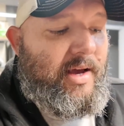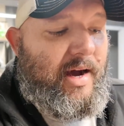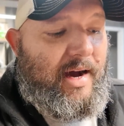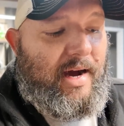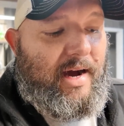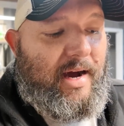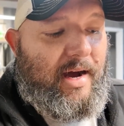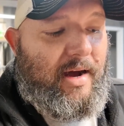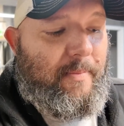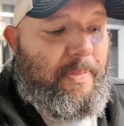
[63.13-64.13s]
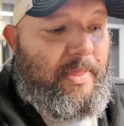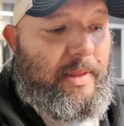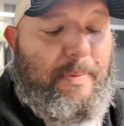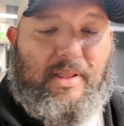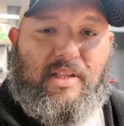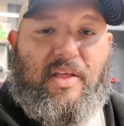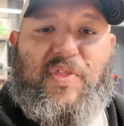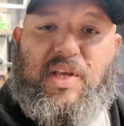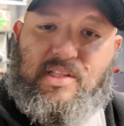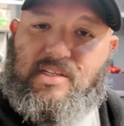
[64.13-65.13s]
Uh, depending the
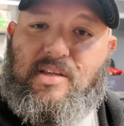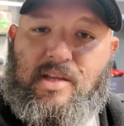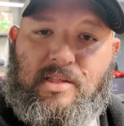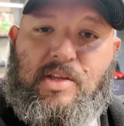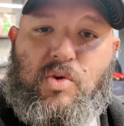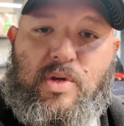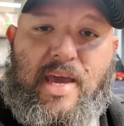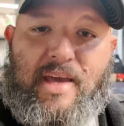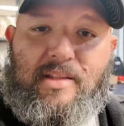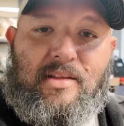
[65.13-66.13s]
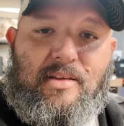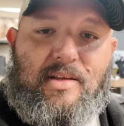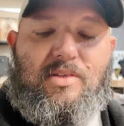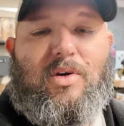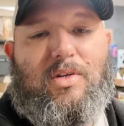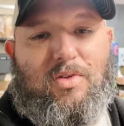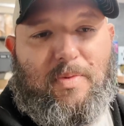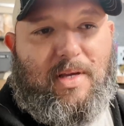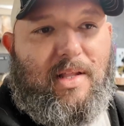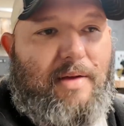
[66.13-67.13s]
thickness that you get is going to
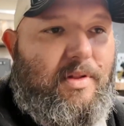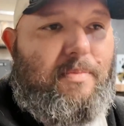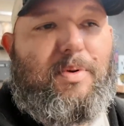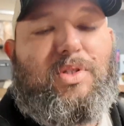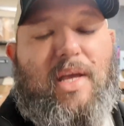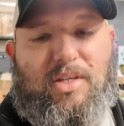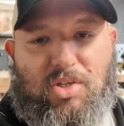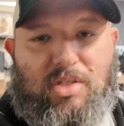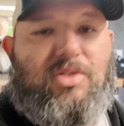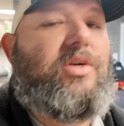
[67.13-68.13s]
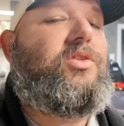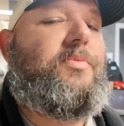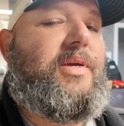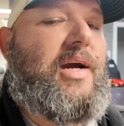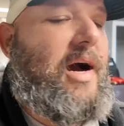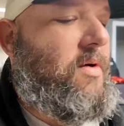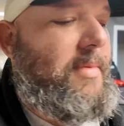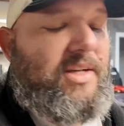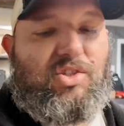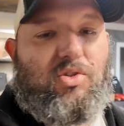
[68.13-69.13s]
be the level of protection. It's going to be how
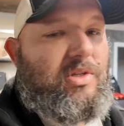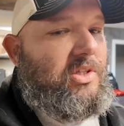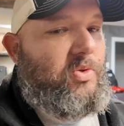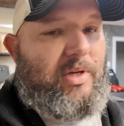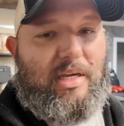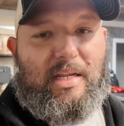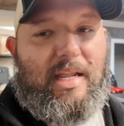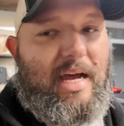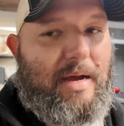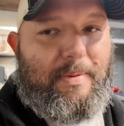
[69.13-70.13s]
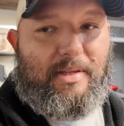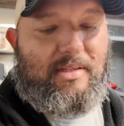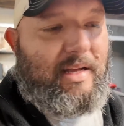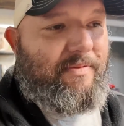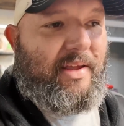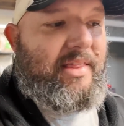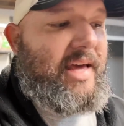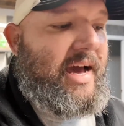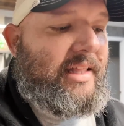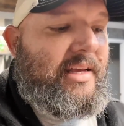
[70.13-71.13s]
much you need to heat it up and stuff like
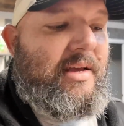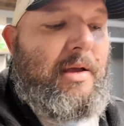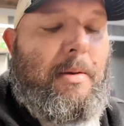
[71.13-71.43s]
that.